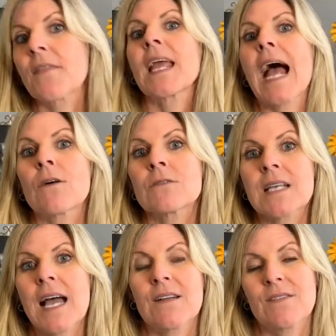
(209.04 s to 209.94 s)
the
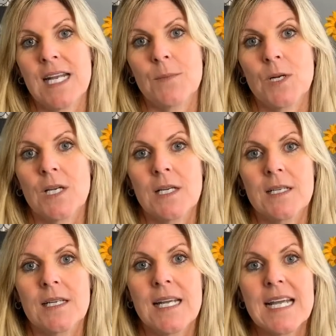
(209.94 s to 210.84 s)
outside of a
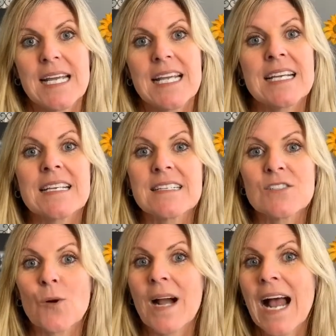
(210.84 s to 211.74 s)
neighborhood?
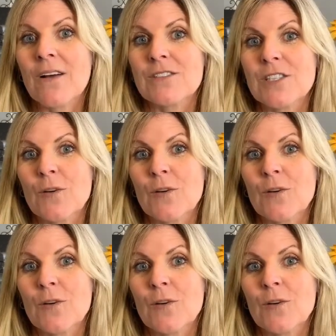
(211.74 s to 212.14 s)
Is your house